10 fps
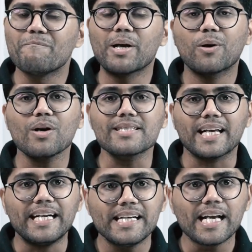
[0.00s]
because
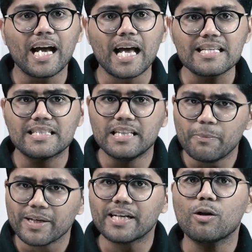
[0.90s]
India has
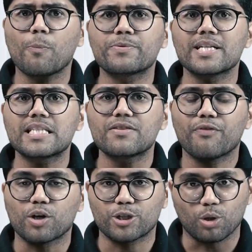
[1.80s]
limited options
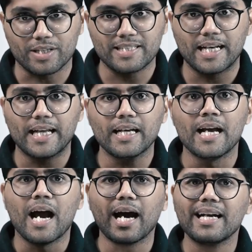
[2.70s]
for short selling,
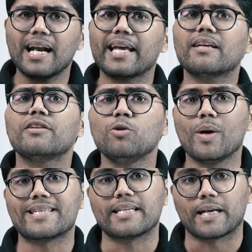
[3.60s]
unlike
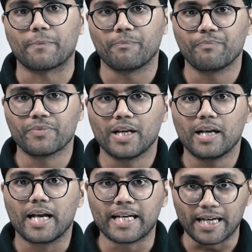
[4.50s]
USA.
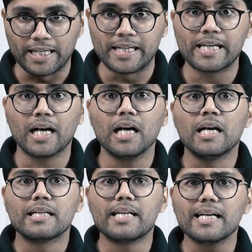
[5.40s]
In India,
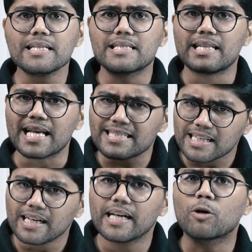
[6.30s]
there is
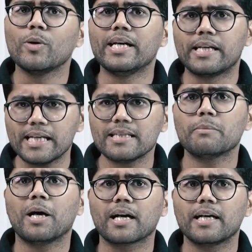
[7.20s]
lesser liquidity in the
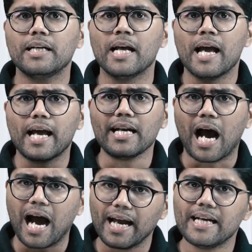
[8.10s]
market and
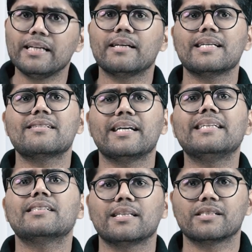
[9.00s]
high interest
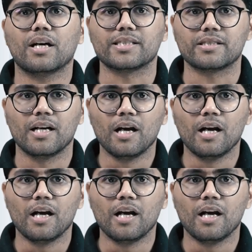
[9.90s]
rates are charged.